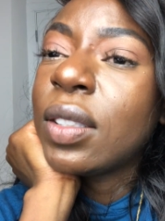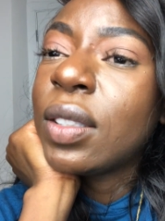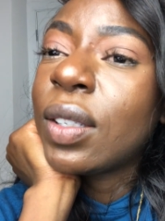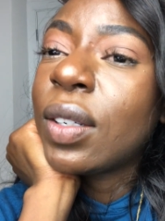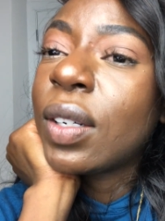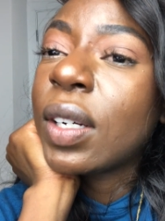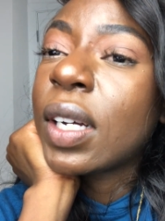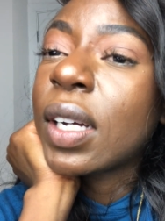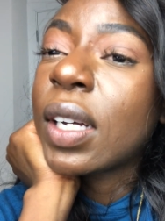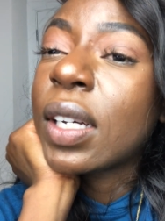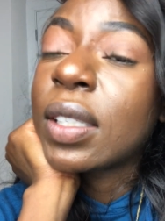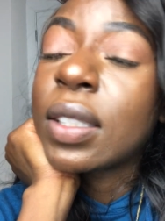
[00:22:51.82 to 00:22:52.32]
so
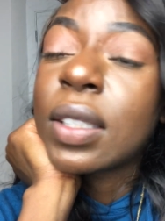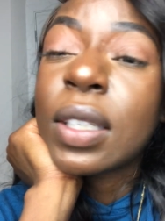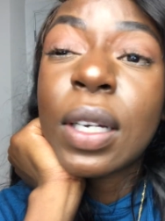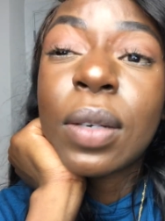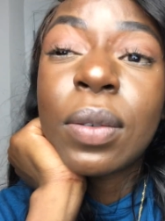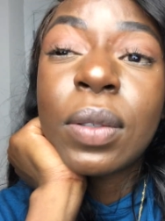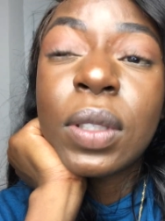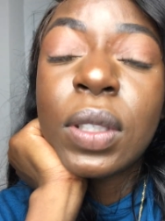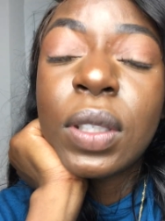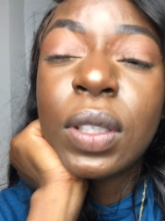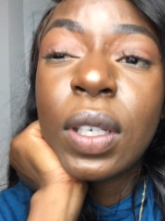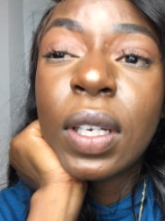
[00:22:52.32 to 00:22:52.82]
guys i
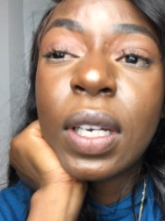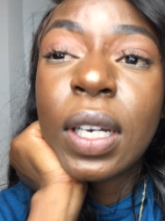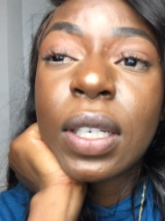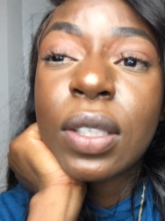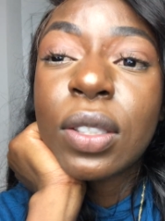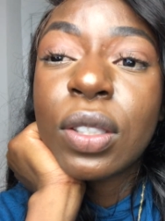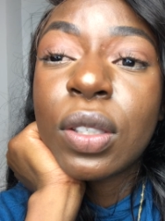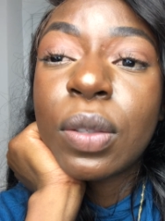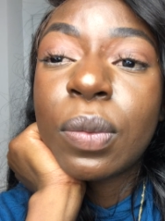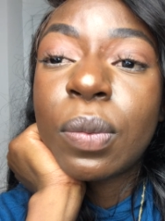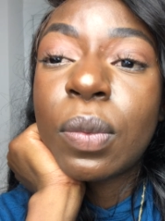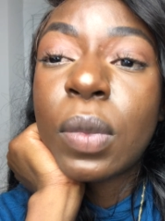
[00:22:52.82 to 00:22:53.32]
will see you
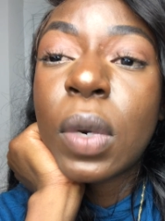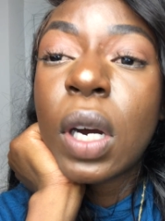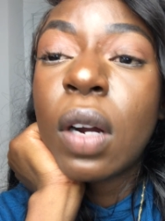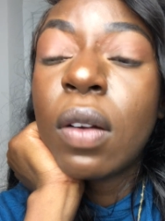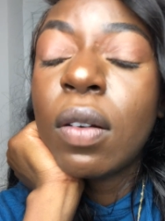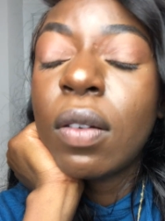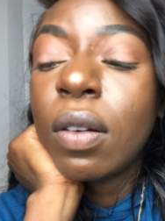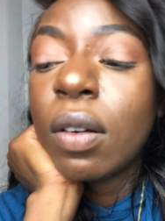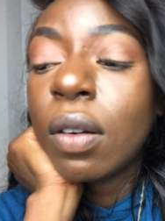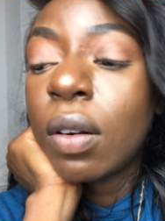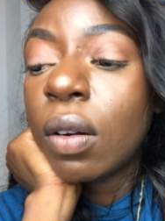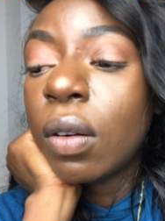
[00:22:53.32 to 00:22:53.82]
guys
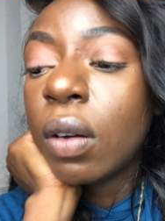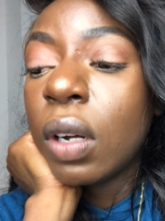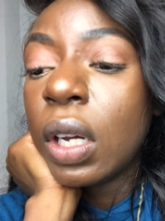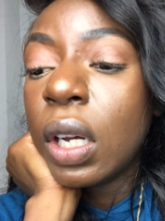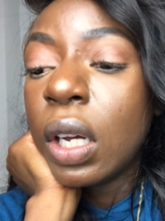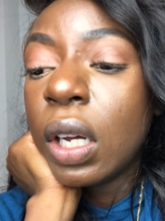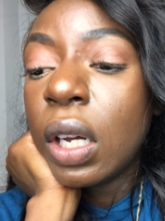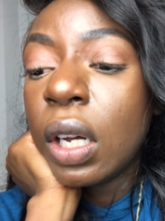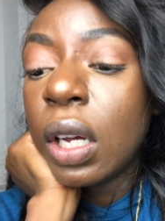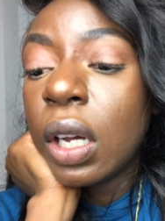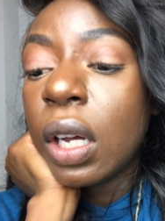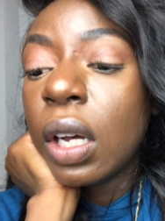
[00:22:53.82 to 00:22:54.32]
tomorrow
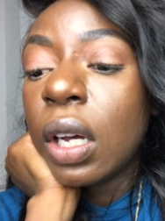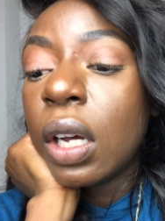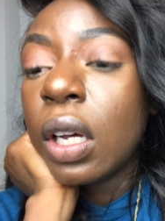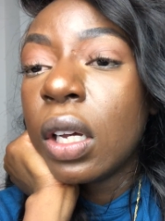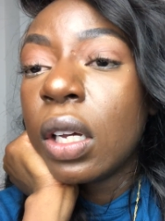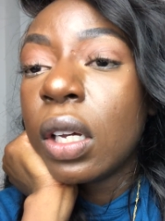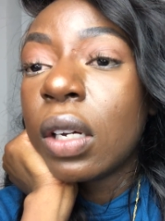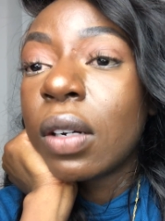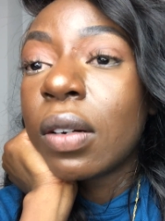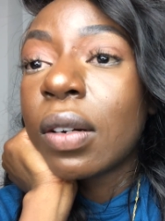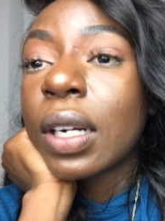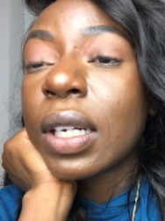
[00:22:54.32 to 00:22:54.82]

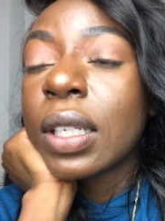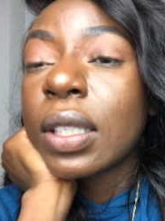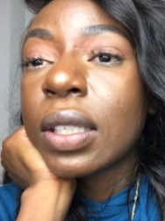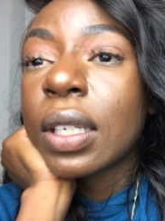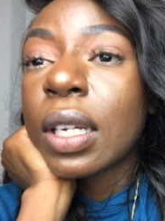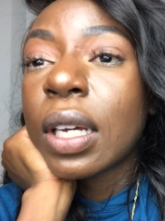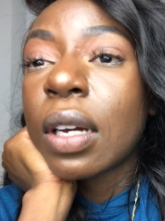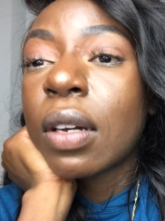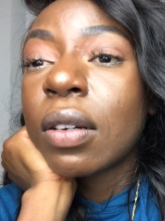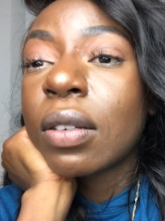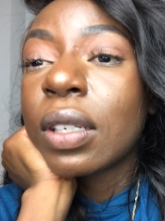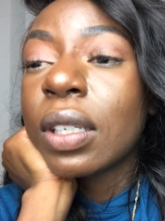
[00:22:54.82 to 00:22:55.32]
right
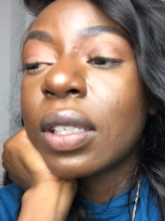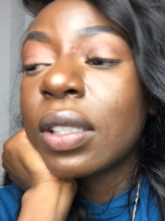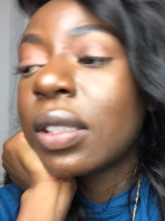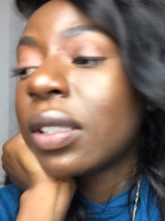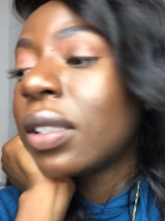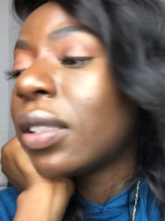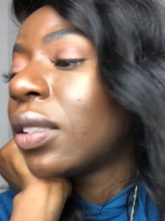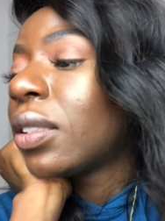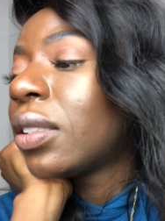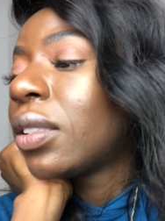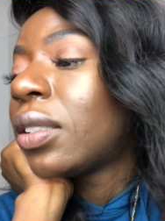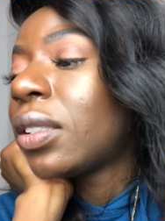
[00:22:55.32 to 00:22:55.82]
now it
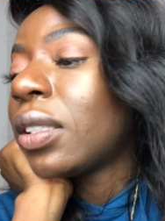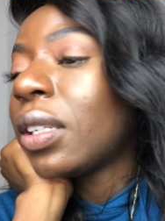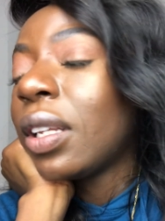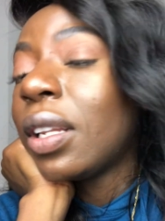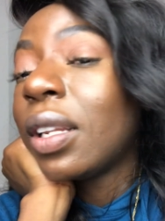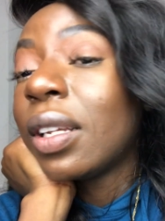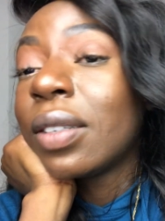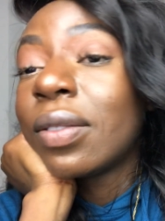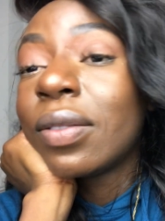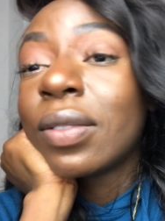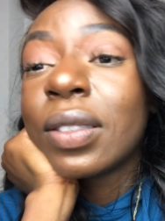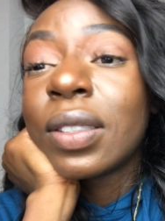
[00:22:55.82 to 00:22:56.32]
is
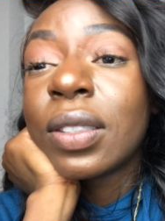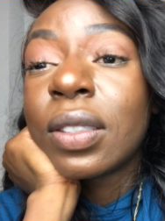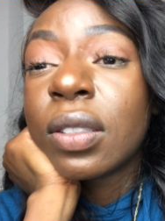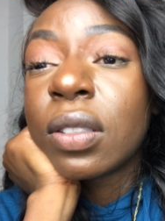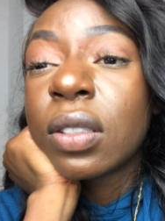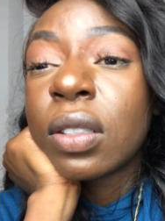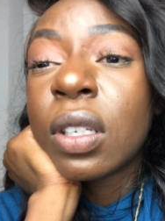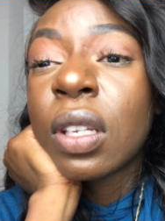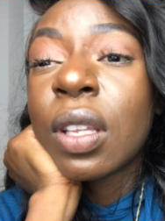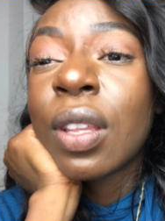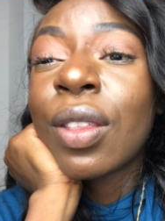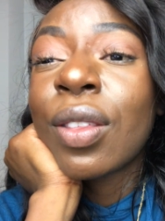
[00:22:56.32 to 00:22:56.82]

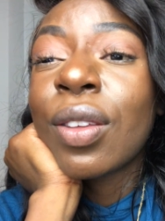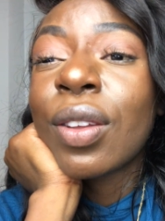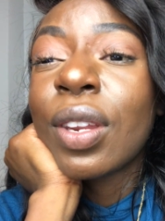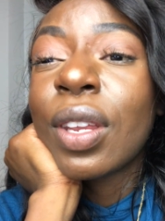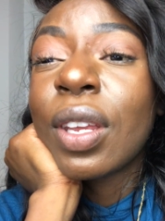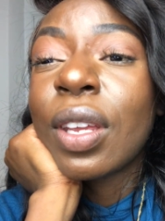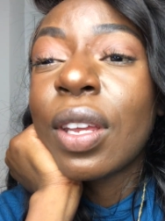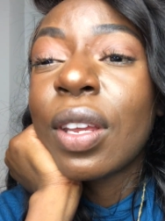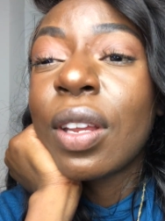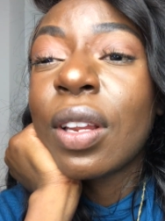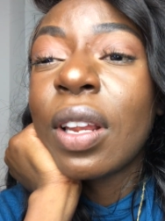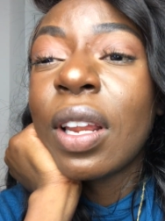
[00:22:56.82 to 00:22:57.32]
11
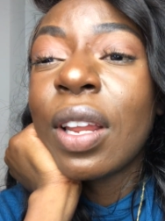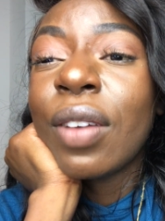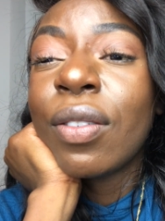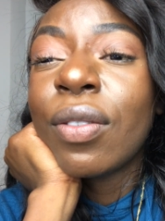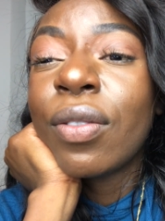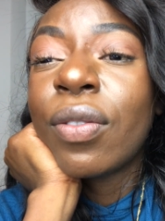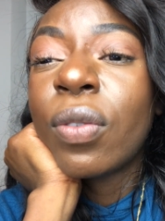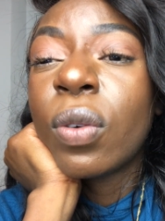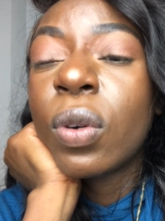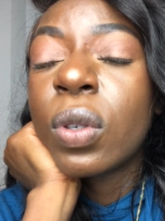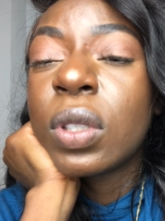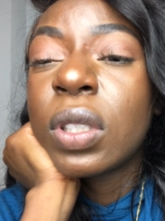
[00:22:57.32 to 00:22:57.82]

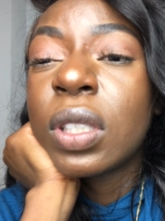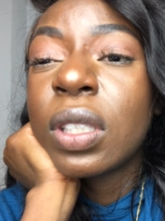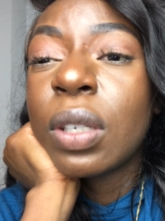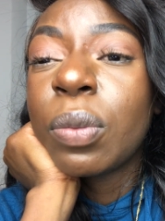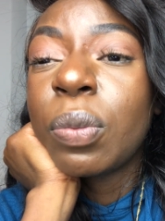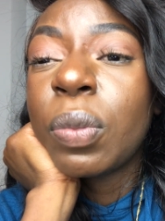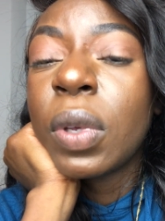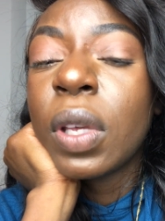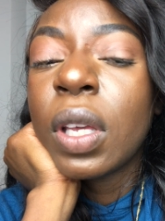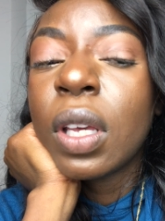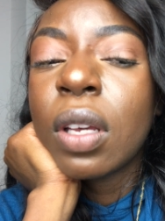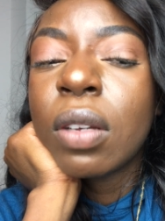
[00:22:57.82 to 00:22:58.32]
30
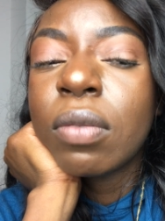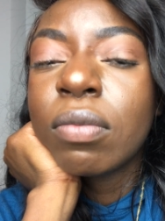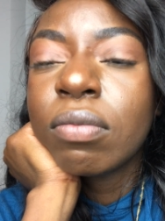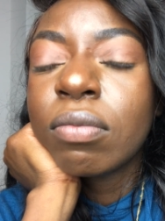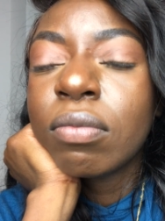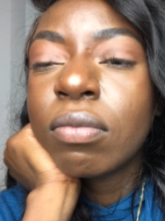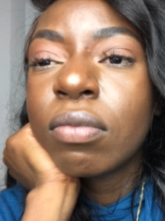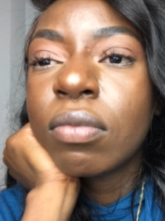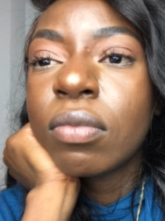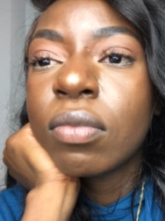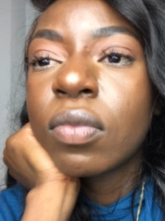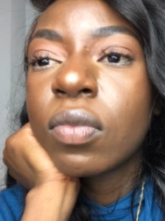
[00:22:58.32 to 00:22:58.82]

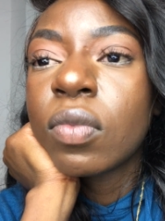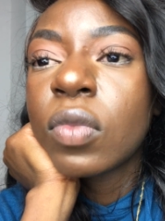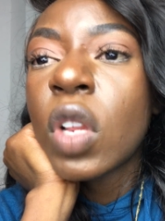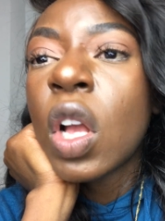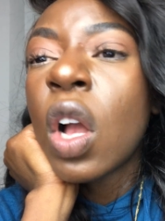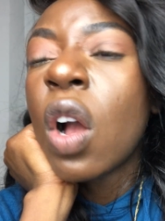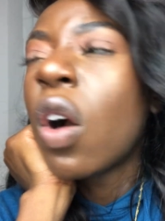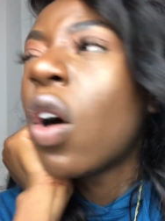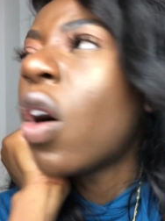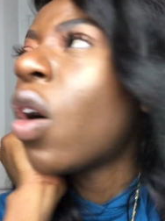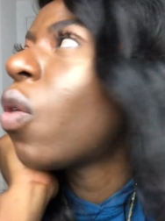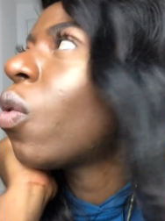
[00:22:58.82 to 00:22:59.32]
p.m
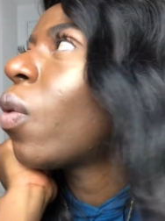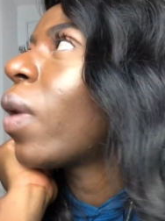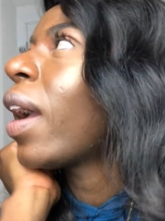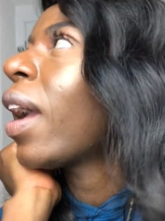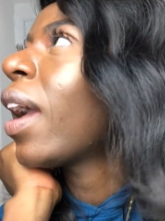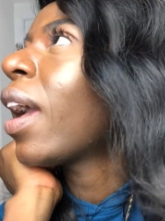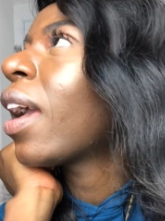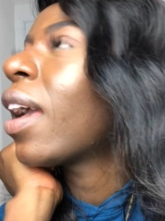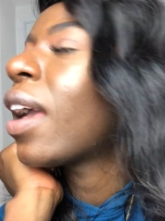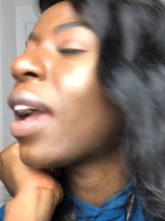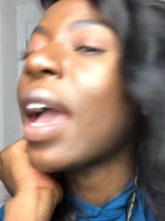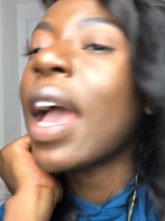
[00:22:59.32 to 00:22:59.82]
oh
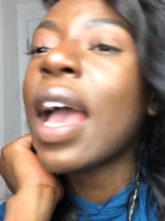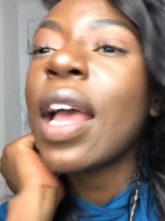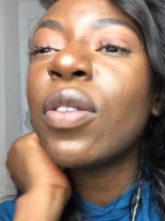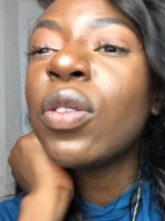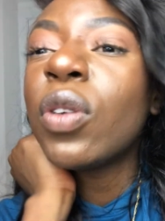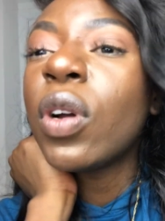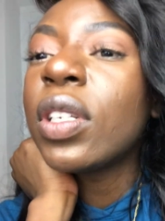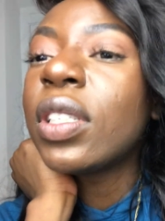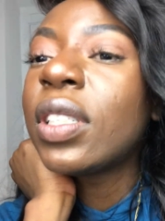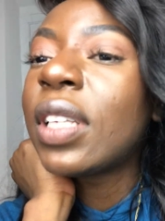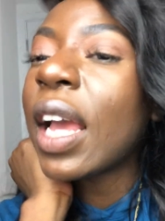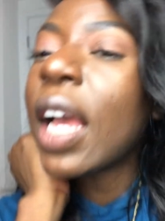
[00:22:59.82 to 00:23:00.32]
wait
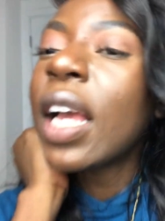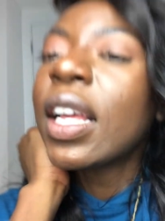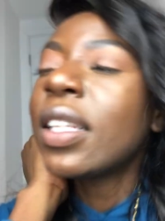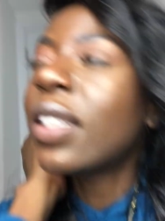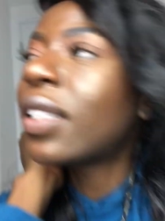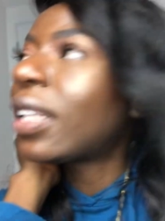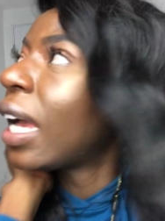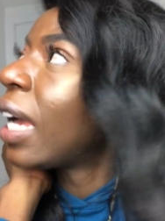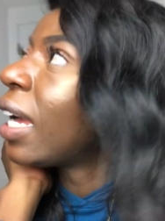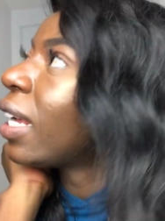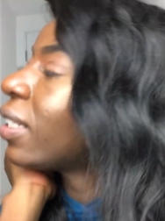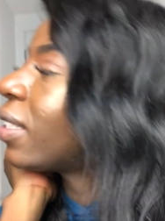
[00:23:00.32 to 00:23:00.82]
and they
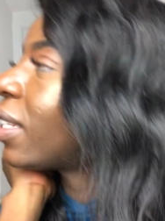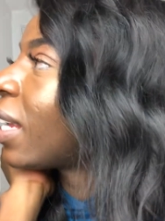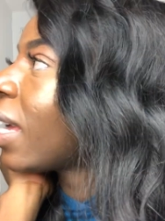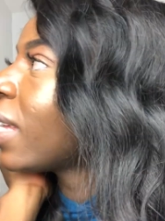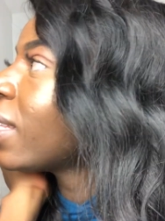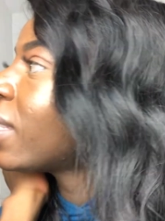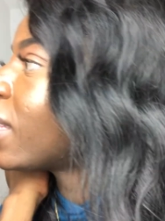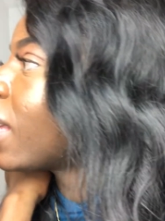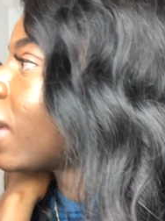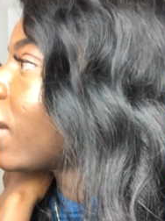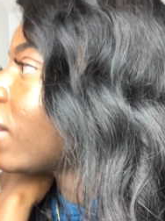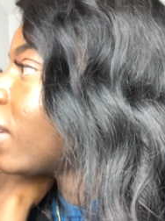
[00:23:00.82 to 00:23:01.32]
they
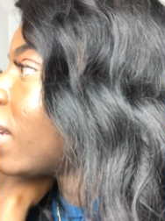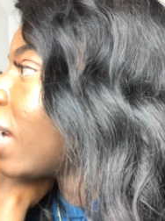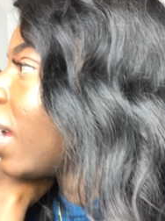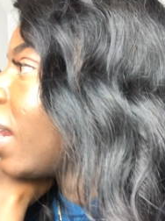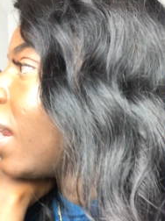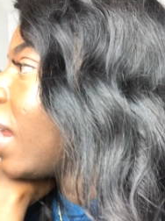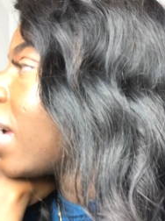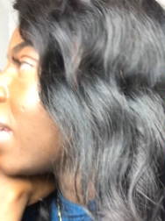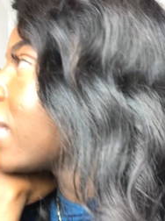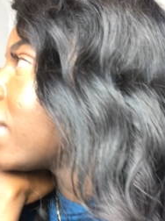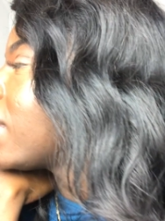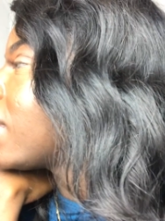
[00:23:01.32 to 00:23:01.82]
they say
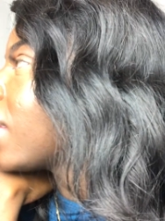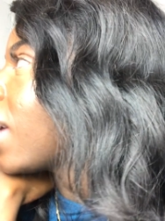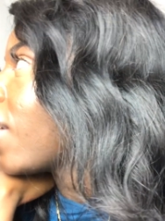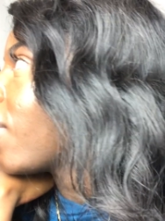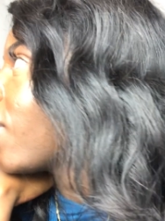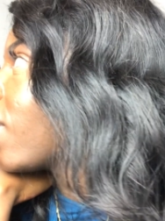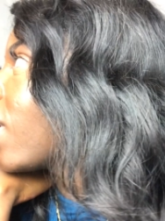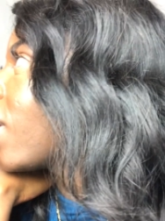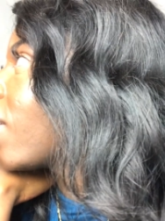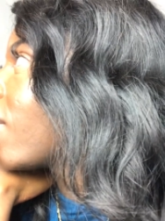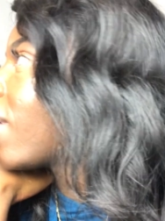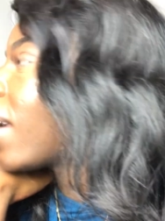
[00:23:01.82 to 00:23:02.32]
daylight
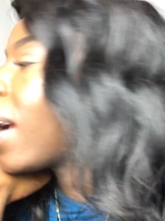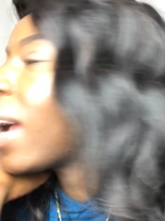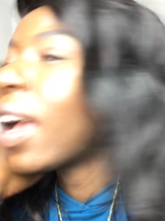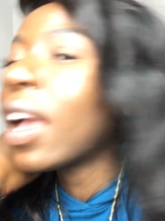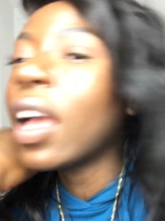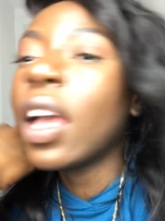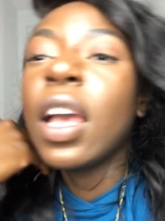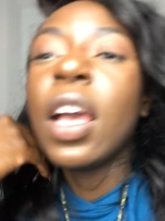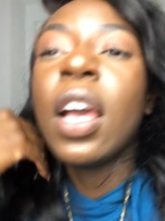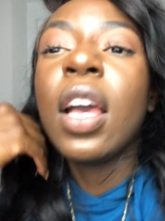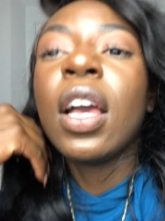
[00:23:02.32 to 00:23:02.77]
saving right,